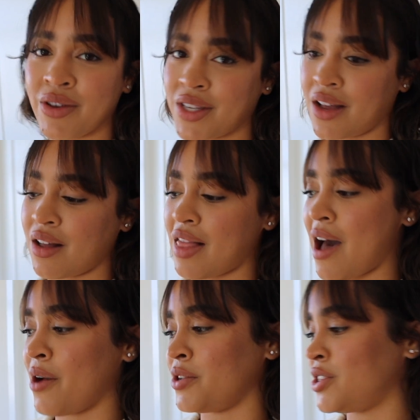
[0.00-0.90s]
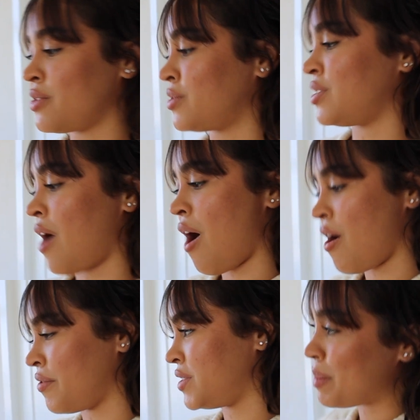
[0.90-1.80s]
feels like a cloud. So
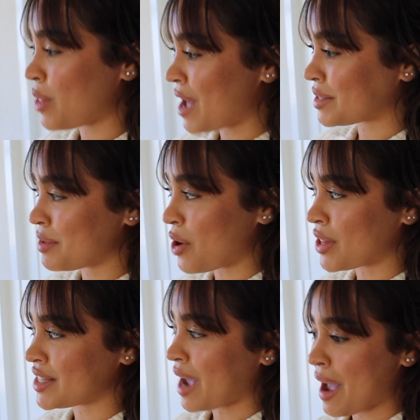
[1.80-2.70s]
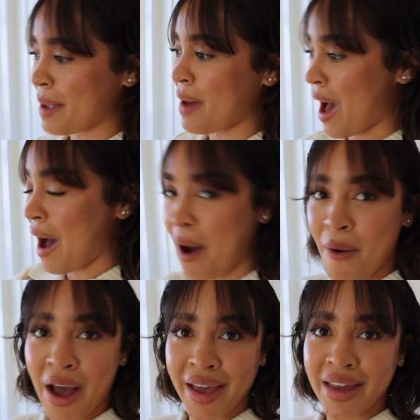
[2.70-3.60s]
soft. People ask me all the time
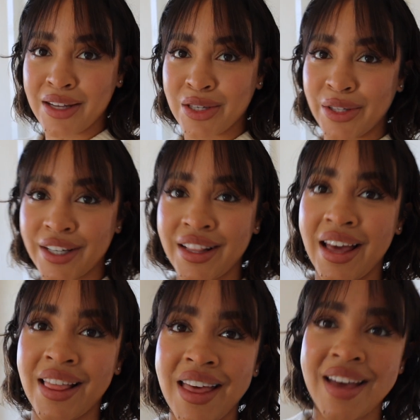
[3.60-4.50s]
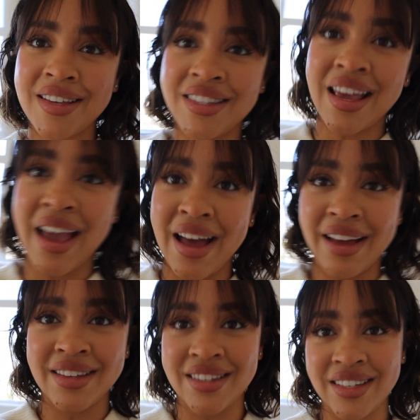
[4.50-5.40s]
how I get it to look like this
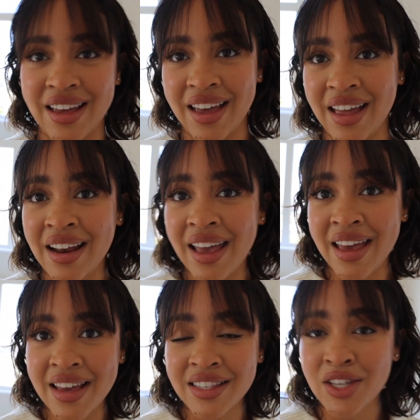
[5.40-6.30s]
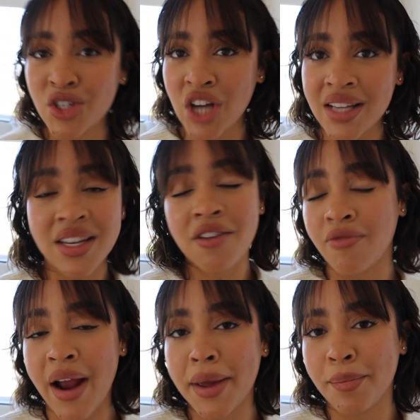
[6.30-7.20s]
and uh, it is just a
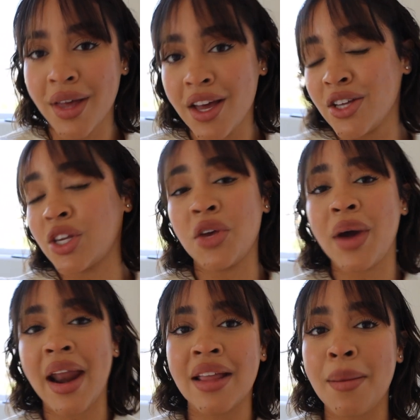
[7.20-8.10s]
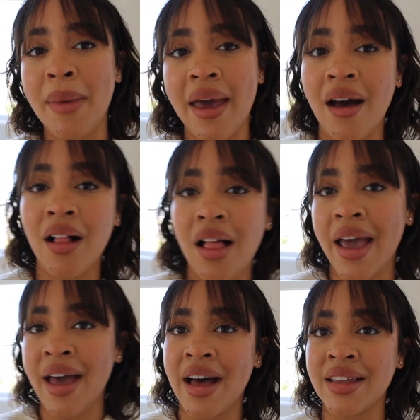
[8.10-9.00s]
frame. So you get it in the mail
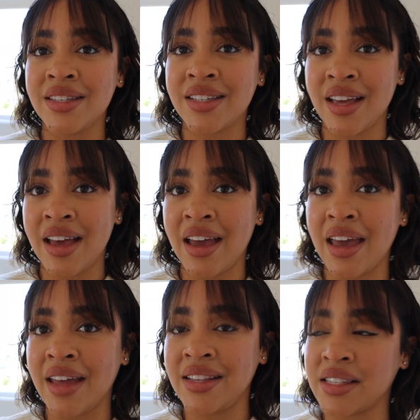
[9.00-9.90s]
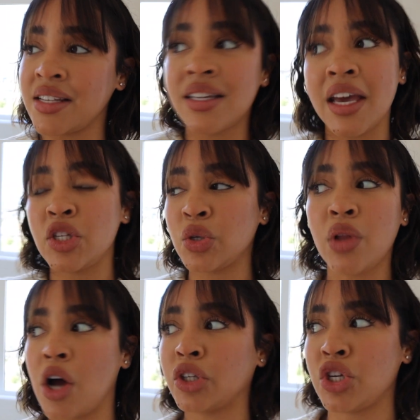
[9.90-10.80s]
and uh, it doesn't take too
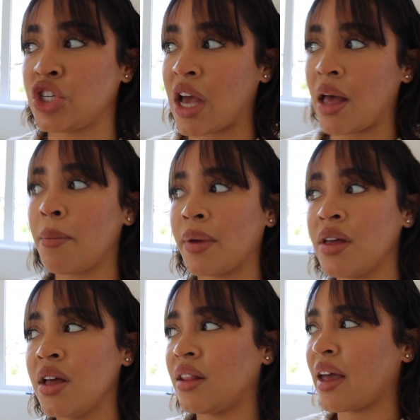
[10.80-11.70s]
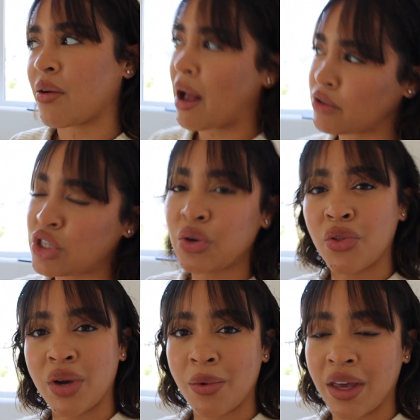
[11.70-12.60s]
long to ship, like around two to
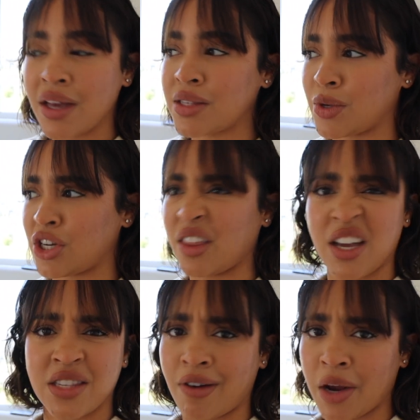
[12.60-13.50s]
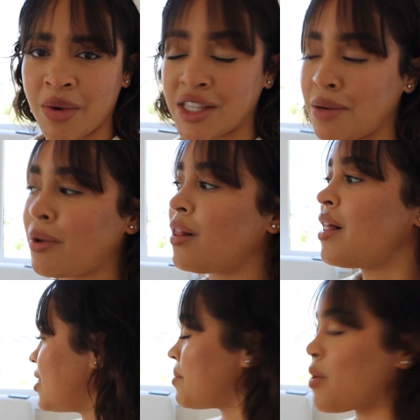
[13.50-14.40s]
three weeks, which I think is very reasonable. The